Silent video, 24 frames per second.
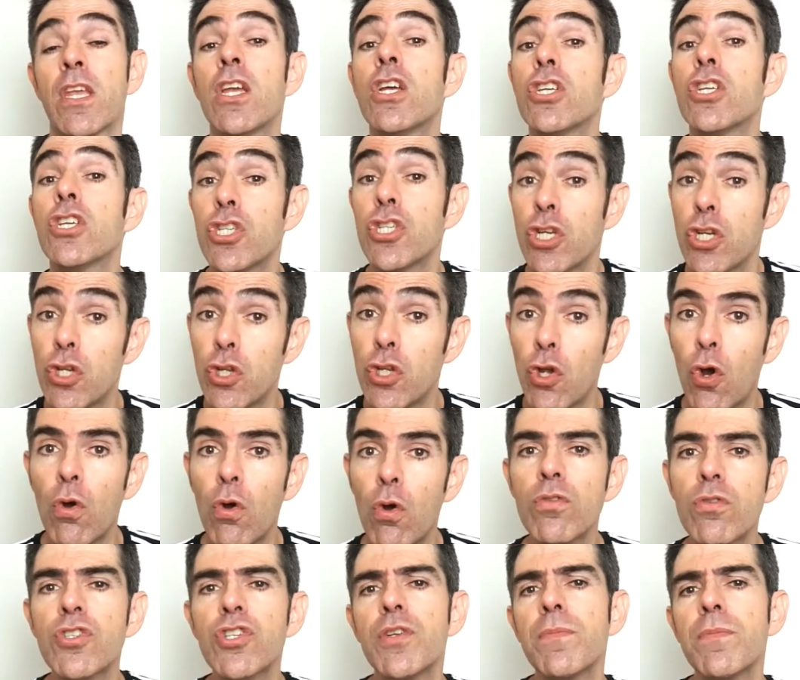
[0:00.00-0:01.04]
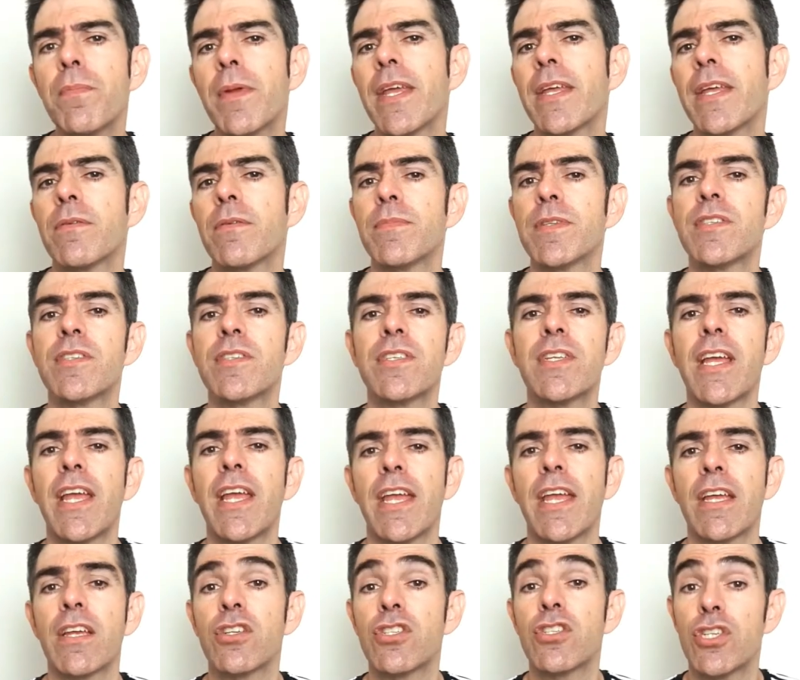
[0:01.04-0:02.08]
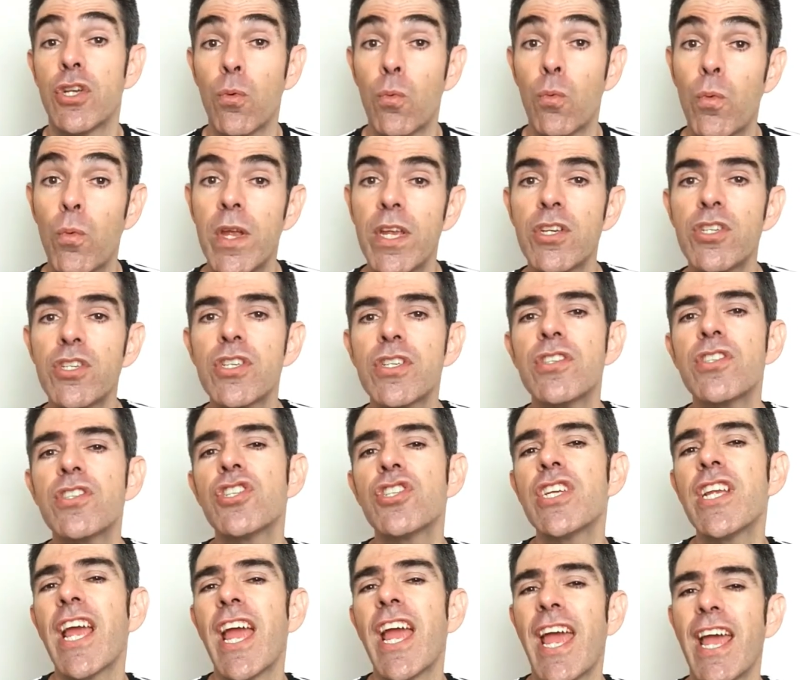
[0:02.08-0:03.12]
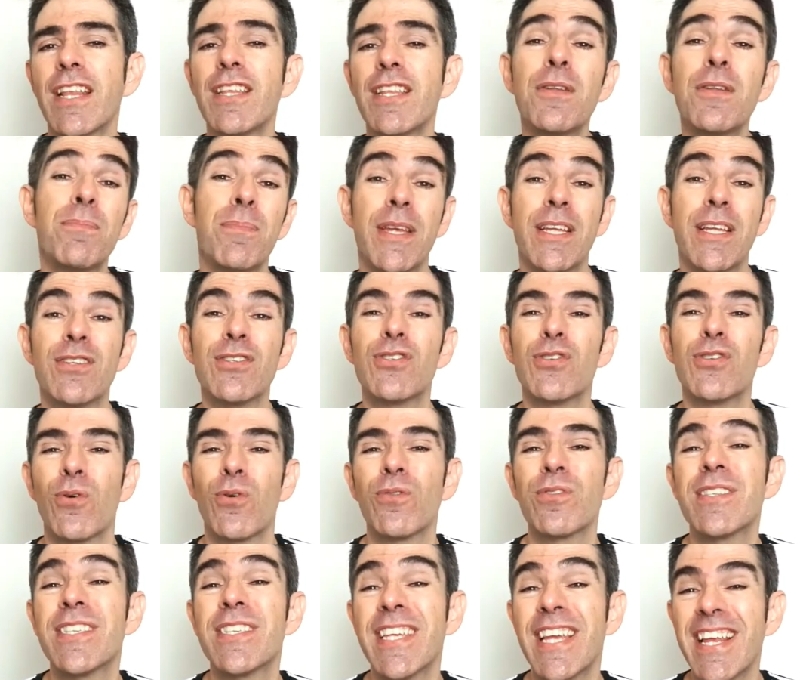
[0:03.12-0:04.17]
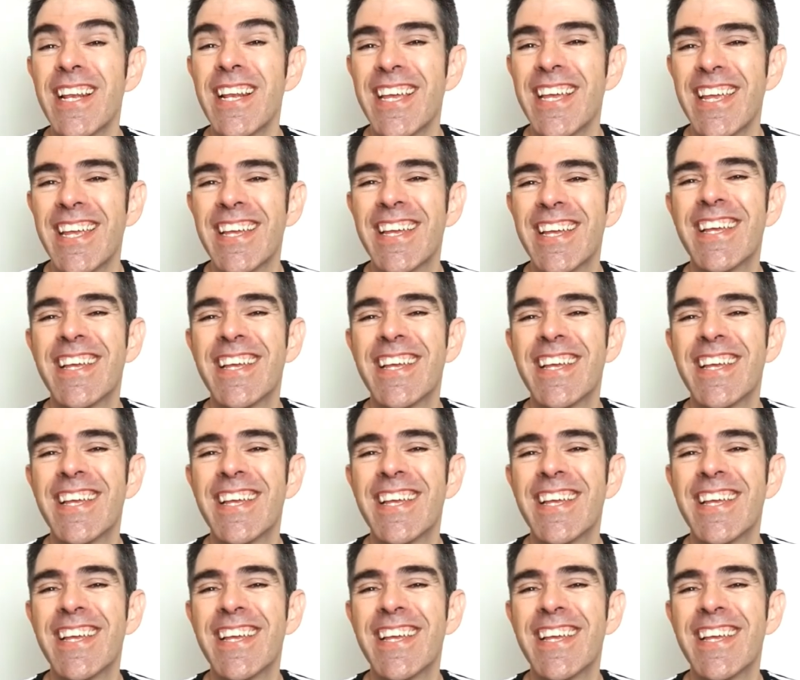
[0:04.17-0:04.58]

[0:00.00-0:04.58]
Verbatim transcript: She knows she made a mistake, she wishes she hadn't been so silly.